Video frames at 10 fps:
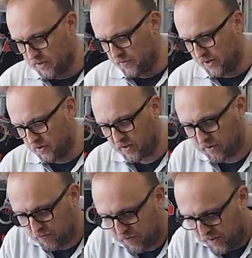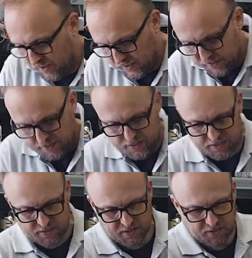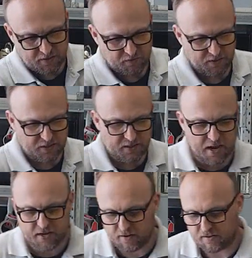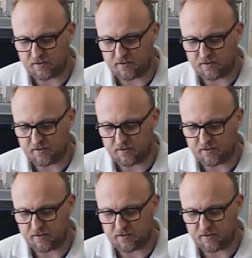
when you're in the field is with standard